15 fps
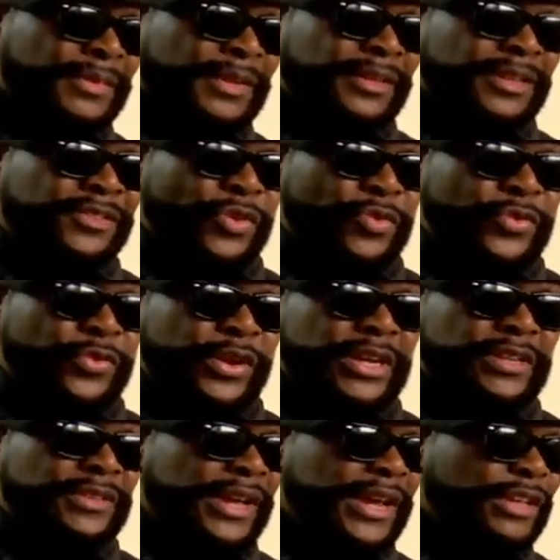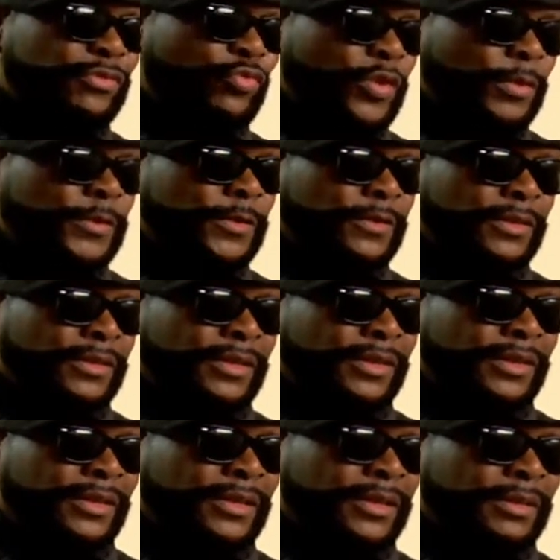and this old crazy ass woman,
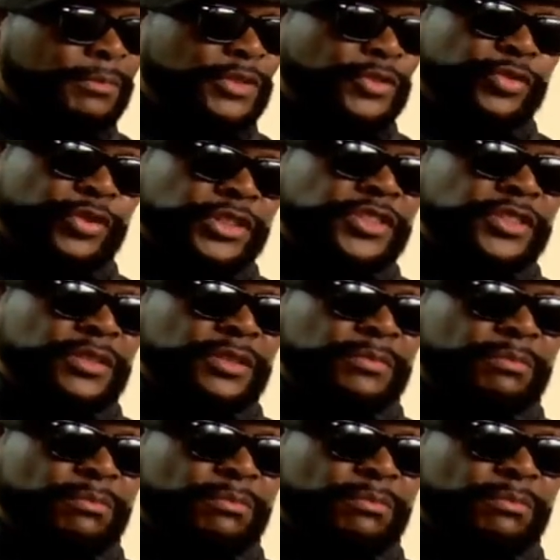Patricia